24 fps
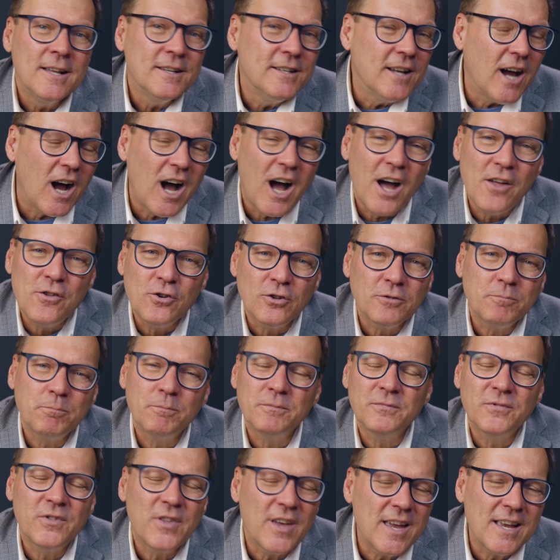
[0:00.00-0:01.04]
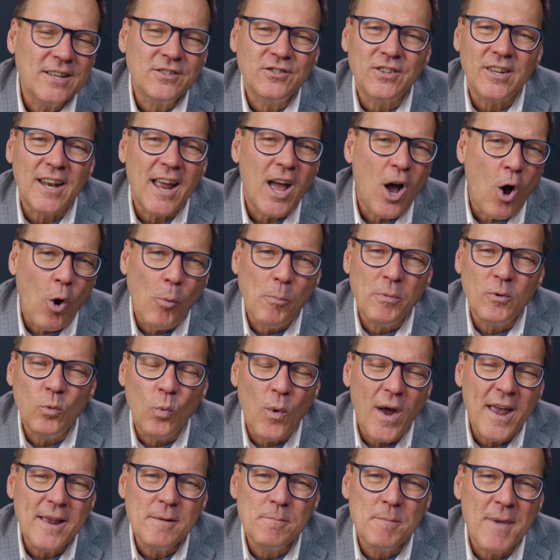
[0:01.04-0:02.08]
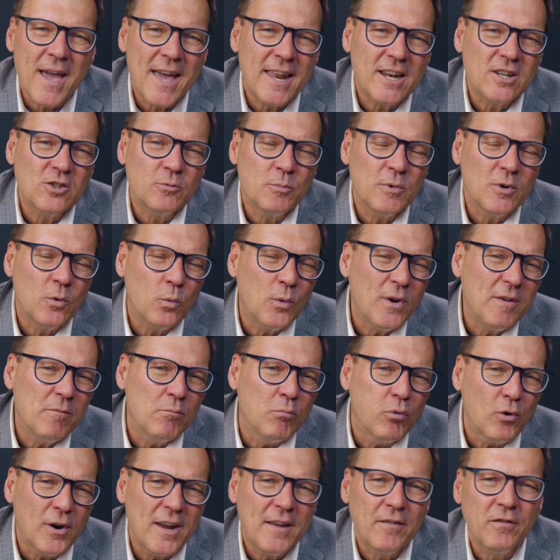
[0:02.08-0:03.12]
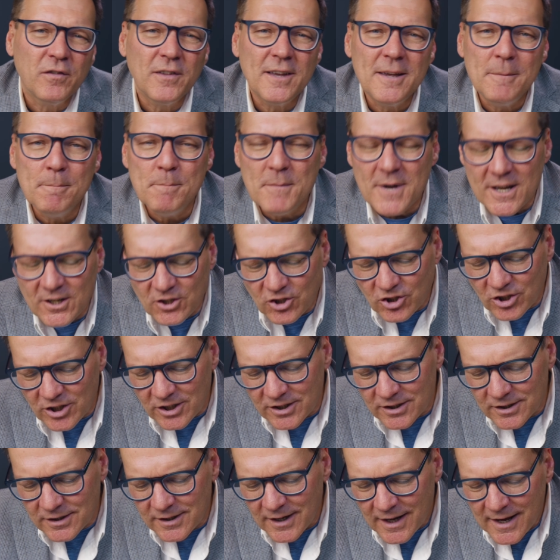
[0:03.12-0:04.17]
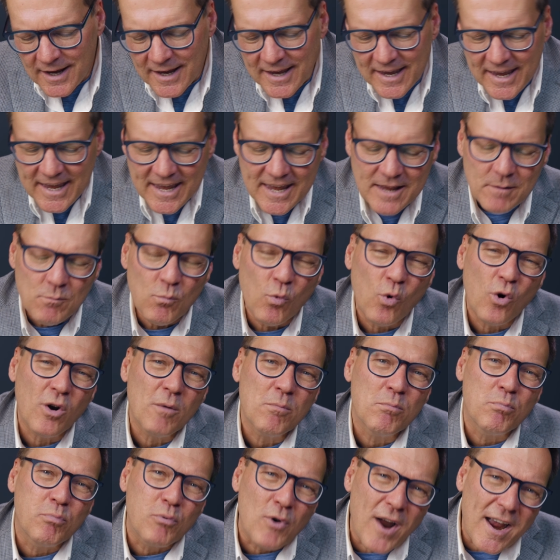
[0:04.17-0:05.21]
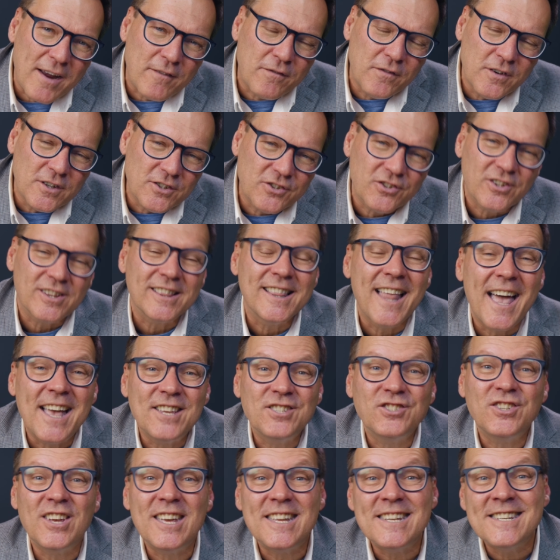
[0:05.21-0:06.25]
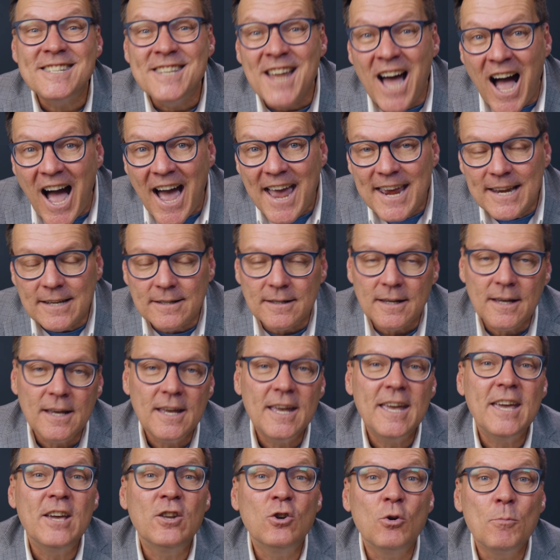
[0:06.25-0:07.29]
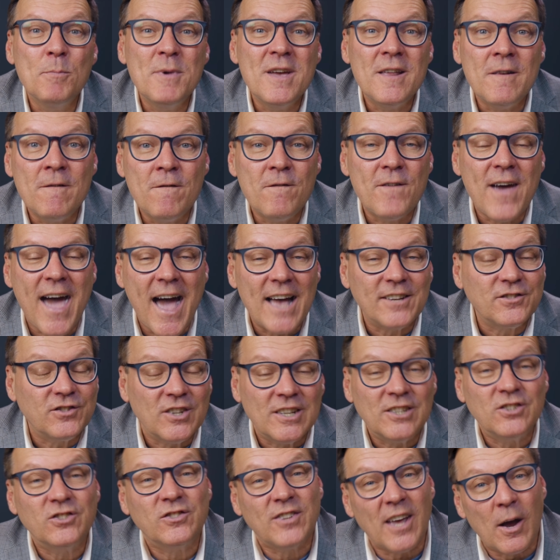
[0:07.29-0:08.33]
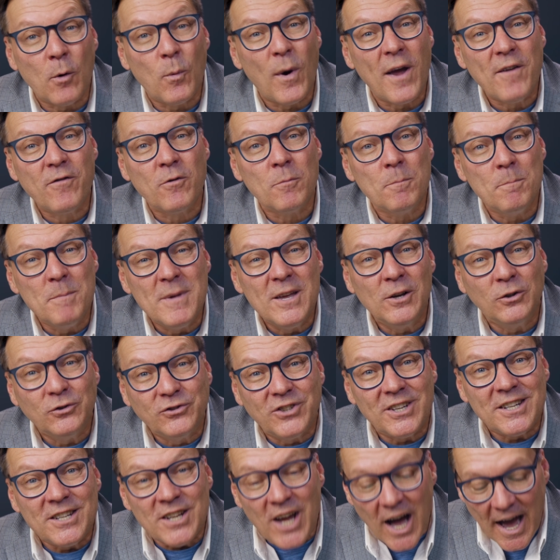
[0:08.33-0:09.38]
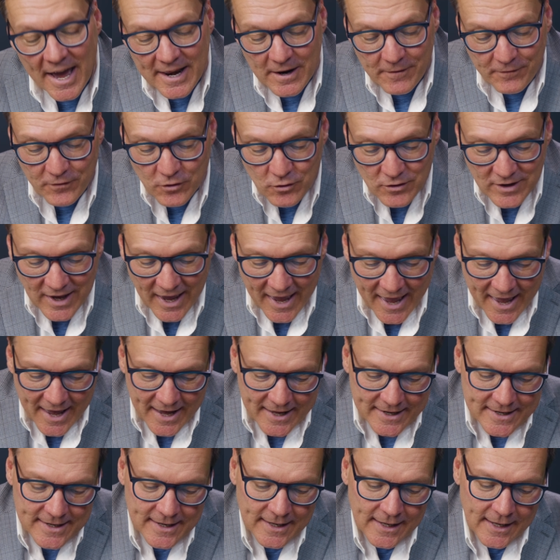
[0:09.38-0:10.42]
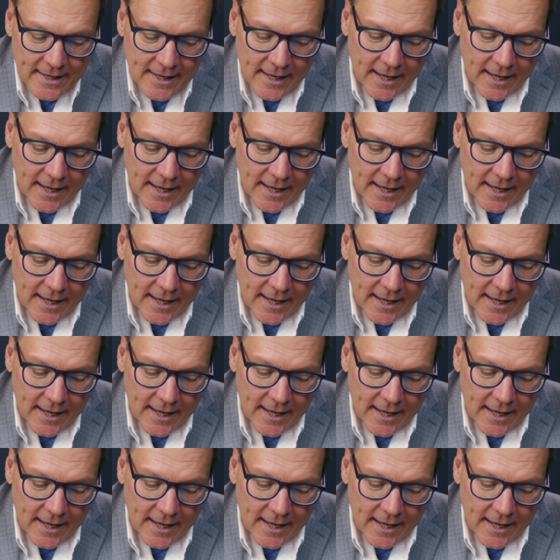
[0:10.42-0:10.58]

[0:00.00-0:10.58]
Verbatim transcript: Now, other things that help in weight management we briefly mentioned eat more breakfast, less at night, intermittent fasting, stay away from meals at night if you can.